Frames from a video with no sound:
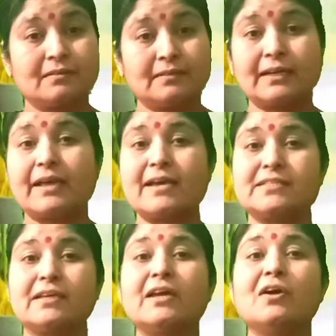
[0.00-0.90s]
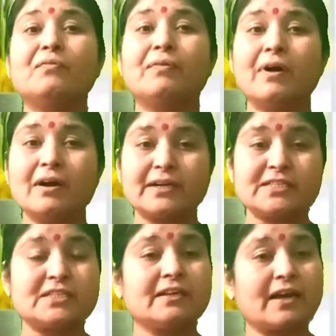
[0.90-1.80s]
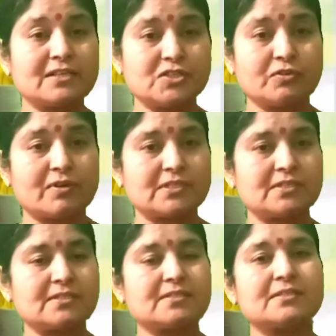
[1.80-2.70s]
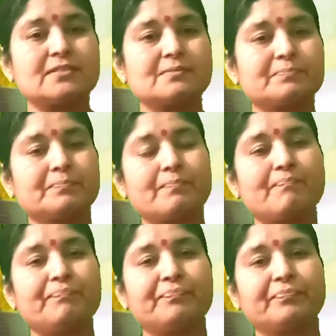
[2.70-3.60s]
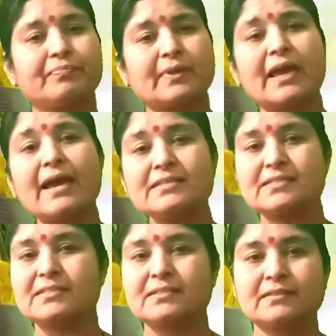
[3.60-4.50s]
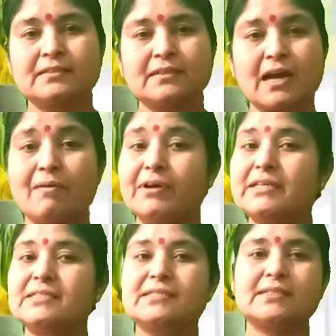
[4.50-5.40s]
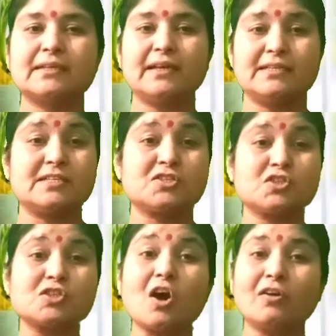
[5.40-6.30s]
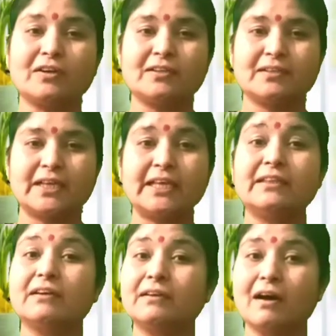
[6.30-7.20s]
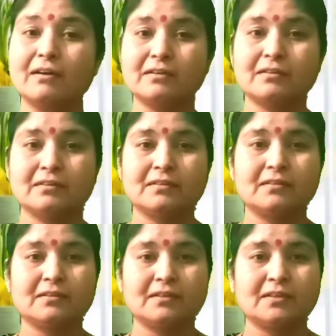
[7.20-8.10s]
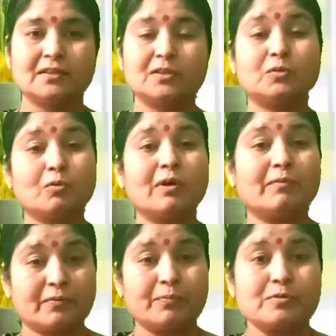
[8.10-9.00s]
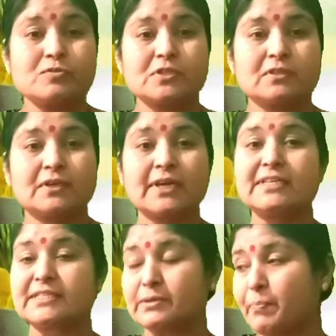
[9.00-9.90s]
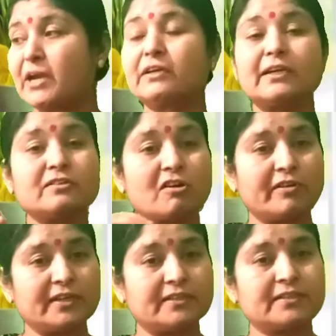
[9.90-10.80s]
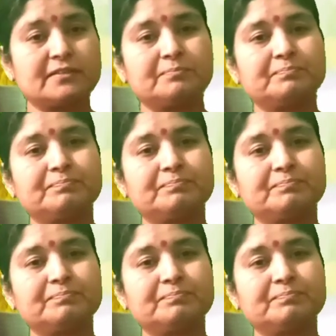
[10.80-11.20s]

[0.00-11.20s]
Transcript: that has a far-reaching consequences. Hence, our decision is a shot in the dark, though our future is dependent on it.